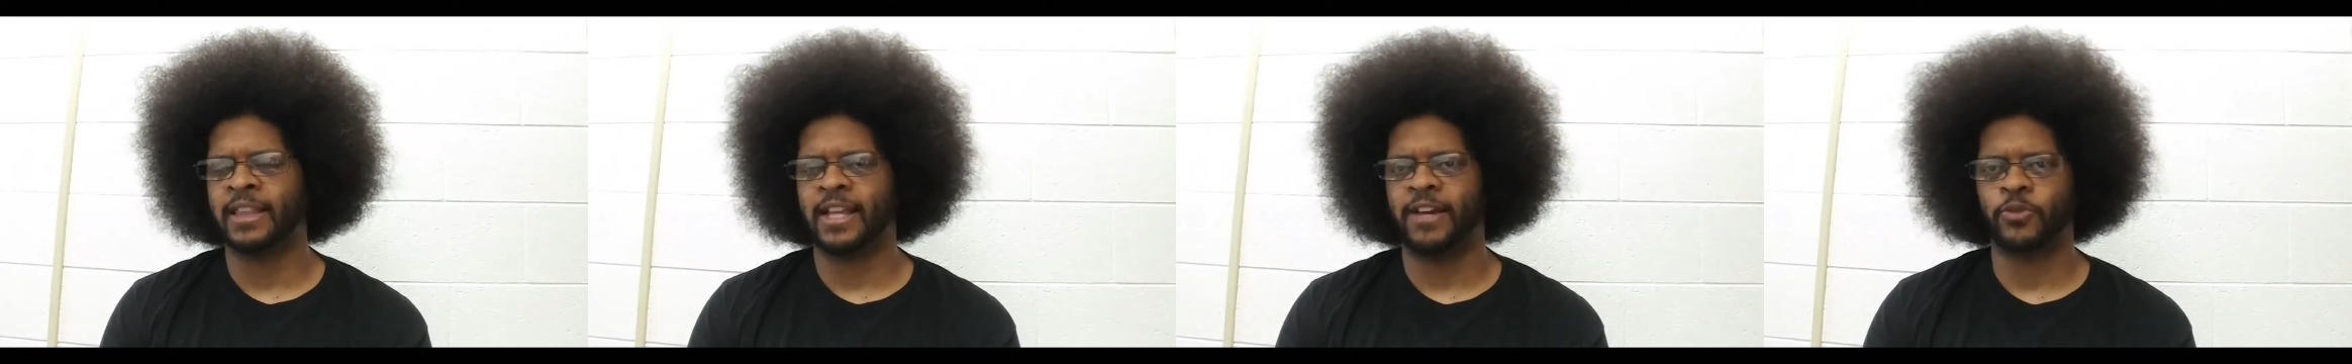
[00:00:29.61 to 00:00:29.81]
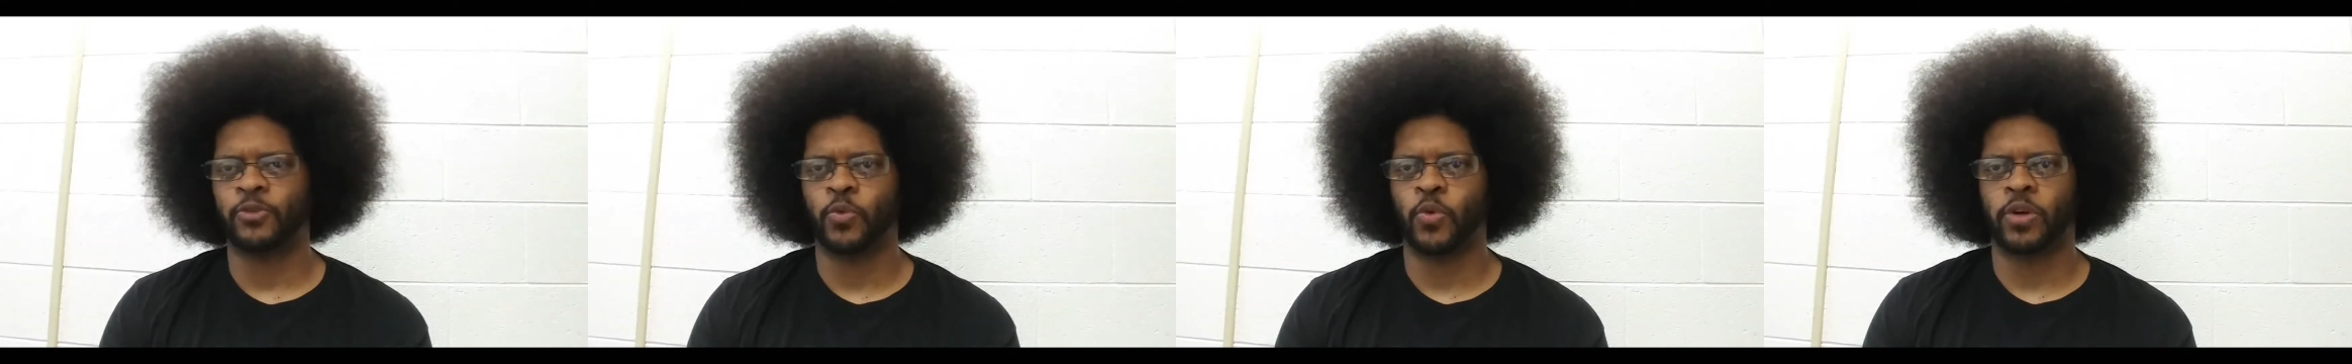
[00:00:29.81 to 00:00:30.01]

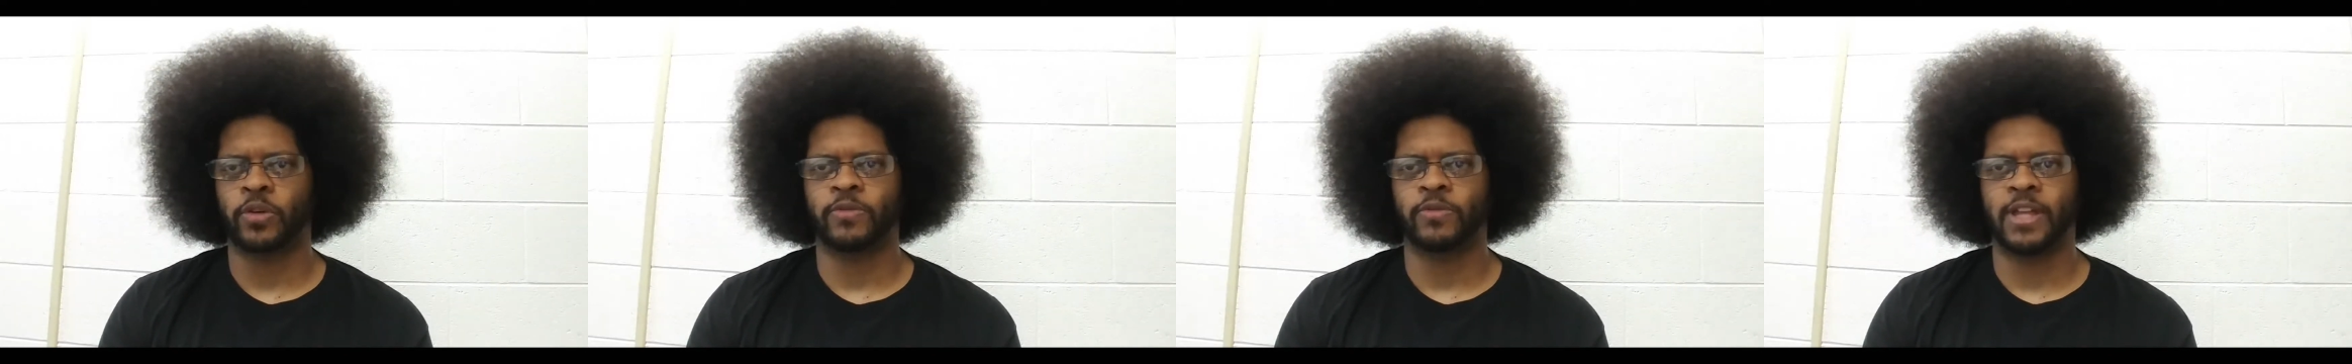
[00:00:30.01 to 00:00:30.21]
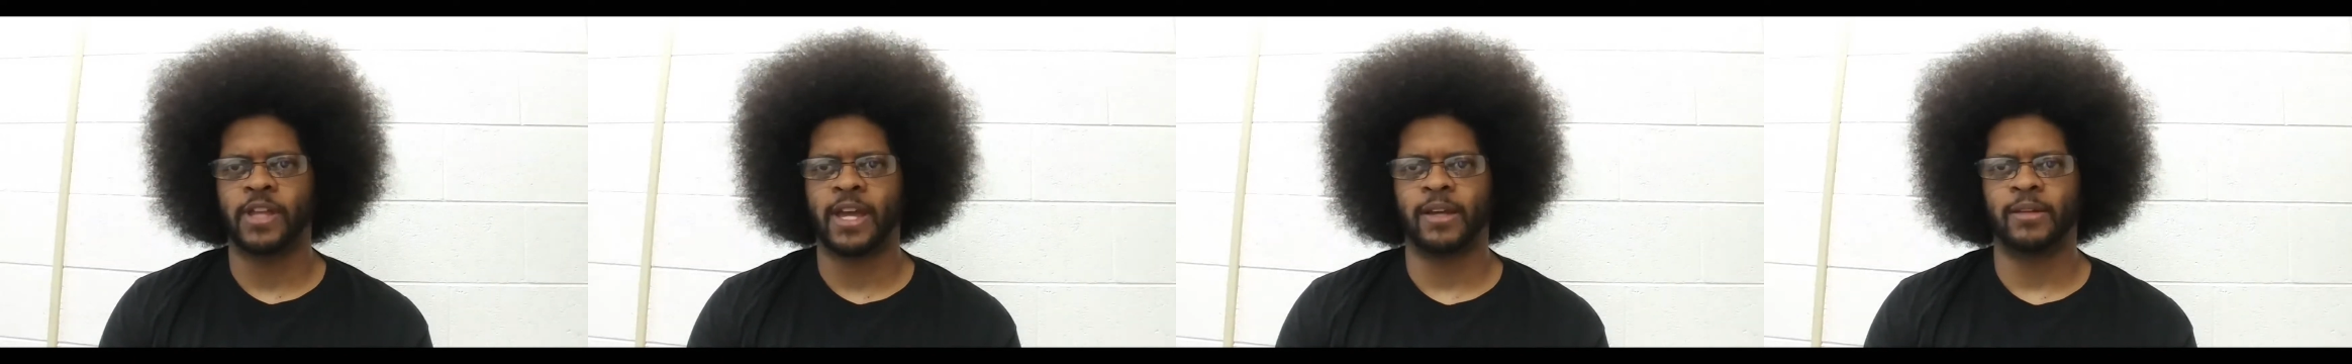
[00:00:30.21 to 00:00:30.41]
left
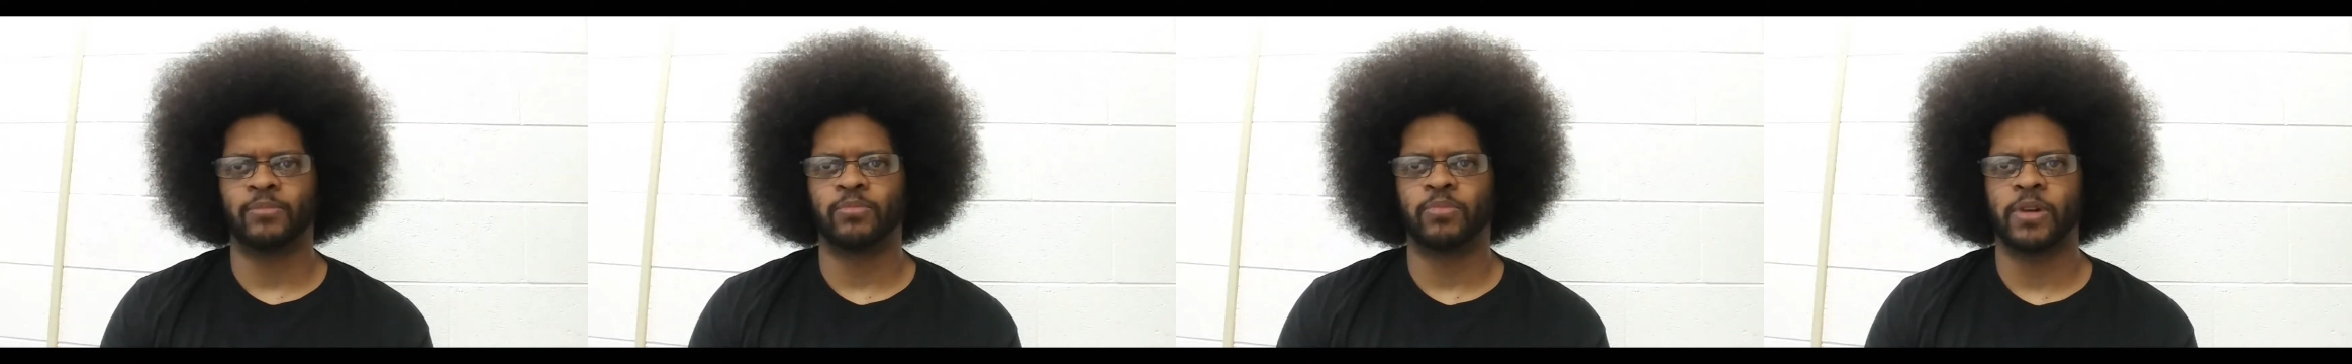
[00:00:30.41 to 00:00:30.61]
work with a